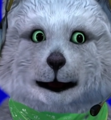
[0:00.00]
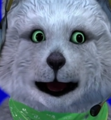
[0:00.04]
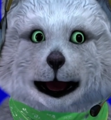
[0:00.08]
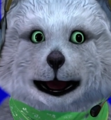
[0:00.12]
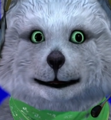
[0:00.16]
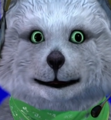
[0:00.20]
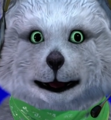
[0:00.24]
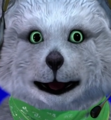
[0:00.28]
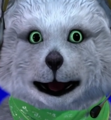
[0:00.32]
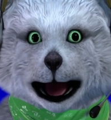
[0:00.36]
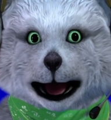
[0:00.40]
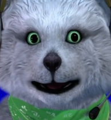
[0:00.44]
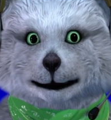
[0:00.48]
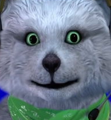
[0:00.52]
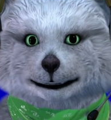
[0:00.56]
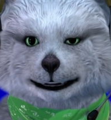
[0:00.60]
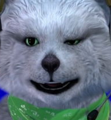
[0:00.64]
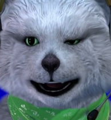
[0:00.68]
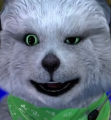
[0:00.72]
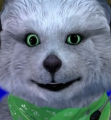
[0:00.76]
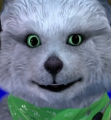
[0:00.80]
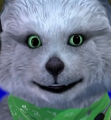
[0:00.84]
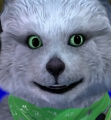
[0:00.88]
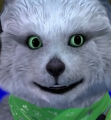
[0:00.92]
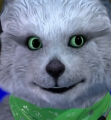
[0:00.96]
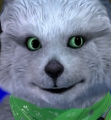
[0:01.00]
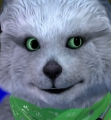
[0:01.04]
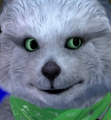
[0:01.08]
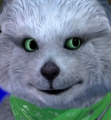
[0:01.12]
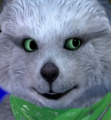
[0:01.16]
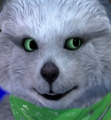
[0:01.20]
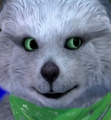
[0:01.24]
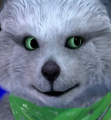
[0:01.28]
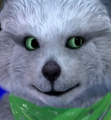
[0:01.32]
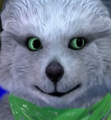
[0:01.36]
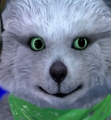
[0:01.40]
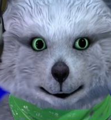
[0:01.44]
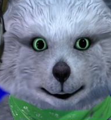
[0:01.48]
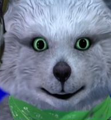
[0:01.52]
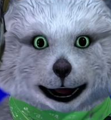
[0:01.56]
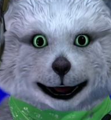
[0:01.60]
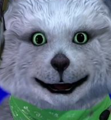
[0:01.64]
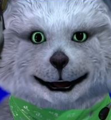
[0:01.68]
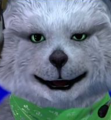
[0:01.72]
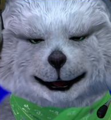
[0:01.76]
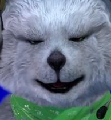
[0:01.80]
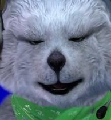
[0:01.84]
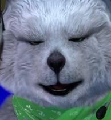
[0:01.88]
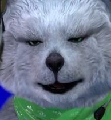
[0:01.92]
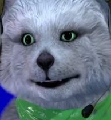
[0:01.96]
uh, kind of do
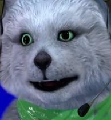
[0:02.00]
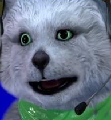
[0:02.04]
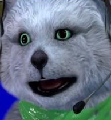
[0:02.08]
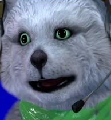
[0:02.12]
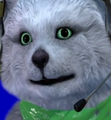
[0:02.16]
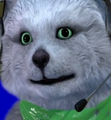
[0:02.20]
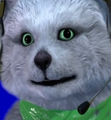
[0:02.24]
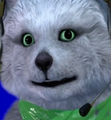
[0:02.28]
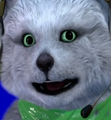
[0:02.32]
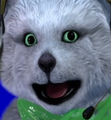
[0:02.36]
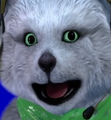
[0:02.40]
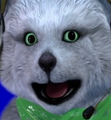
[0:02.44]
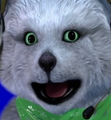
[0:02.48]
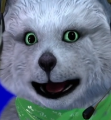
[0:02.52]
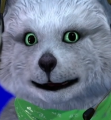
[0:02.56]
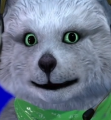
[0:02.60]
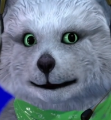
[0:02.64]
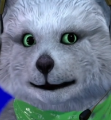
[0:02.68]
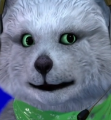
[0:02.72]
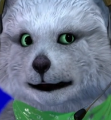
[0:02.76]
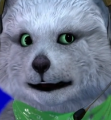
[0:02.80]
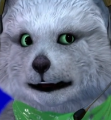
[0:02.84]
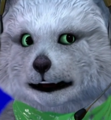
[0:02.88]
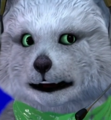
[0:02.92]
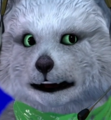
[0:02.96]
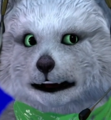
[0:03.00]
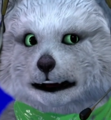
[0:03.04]
whatever in the front,